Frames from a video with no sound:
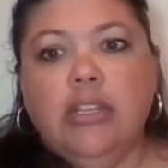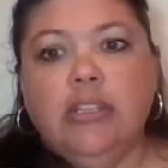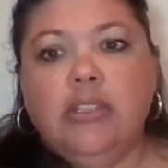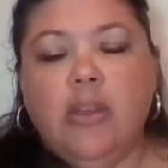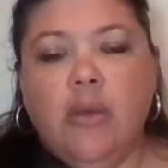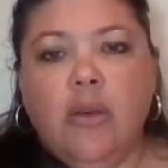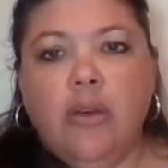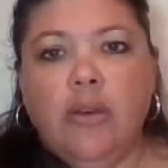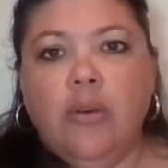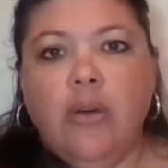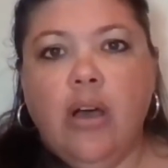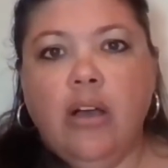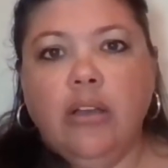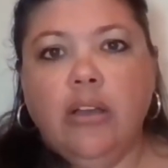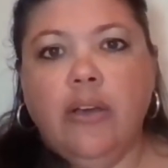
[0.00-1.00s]
So
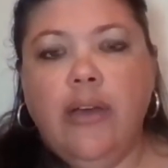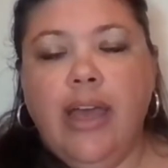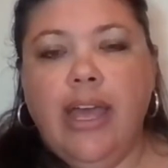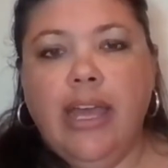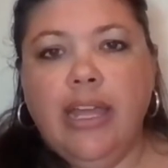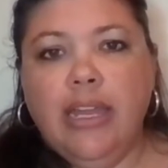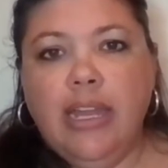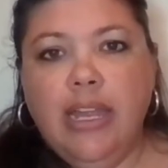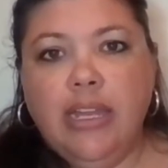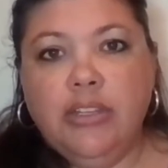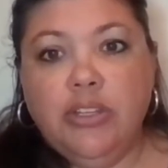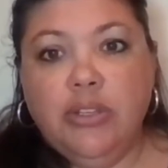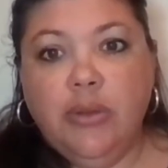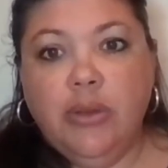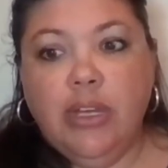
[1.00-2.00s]
I'll go ahead and
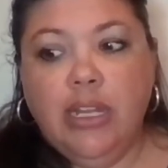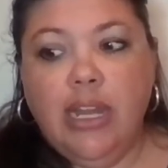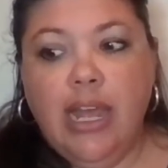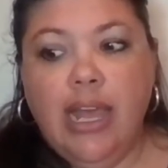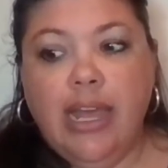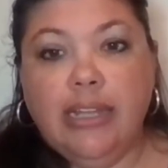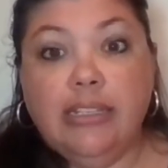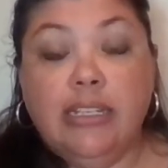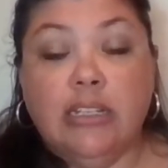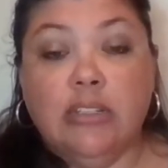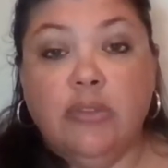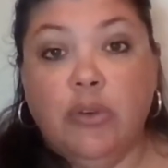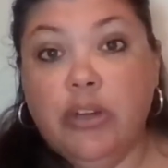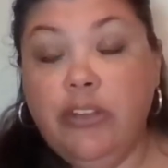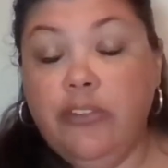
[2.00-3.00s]
do it at
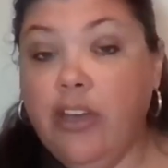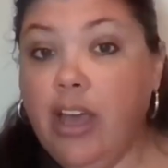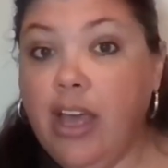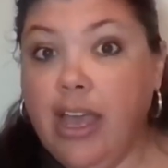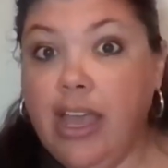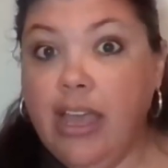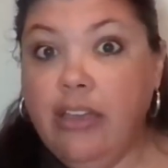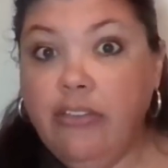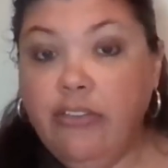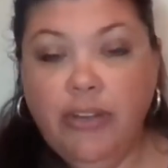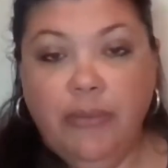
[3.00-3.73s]
645